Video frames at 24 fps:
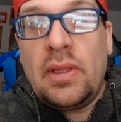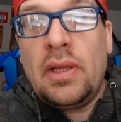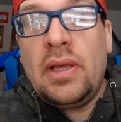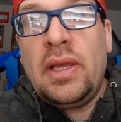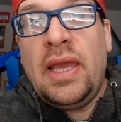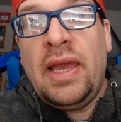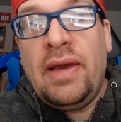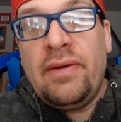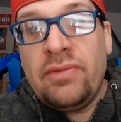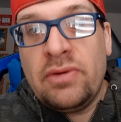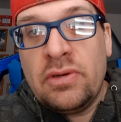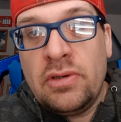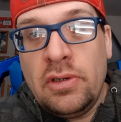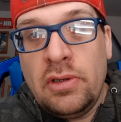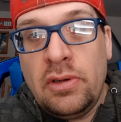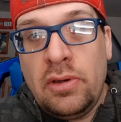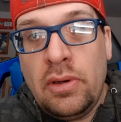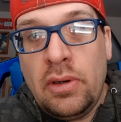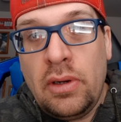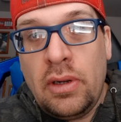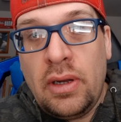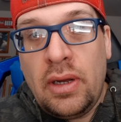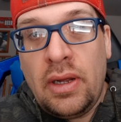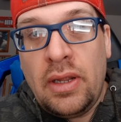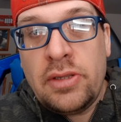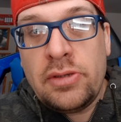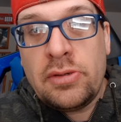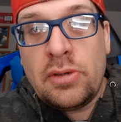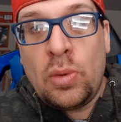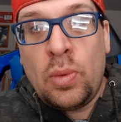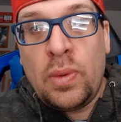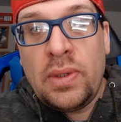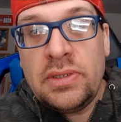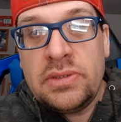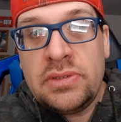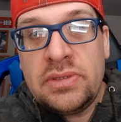Have a good on your
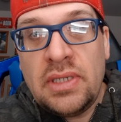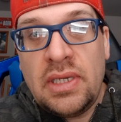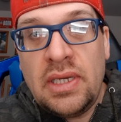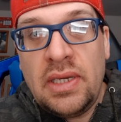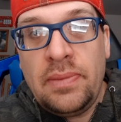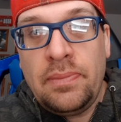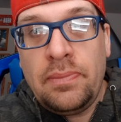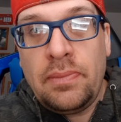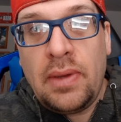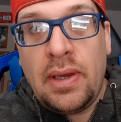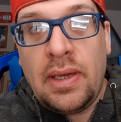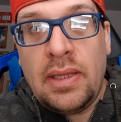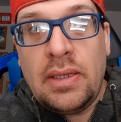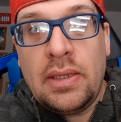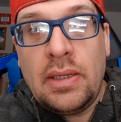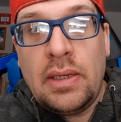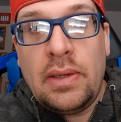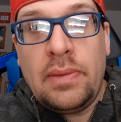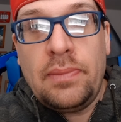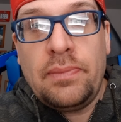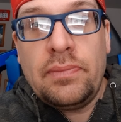Wednesday. And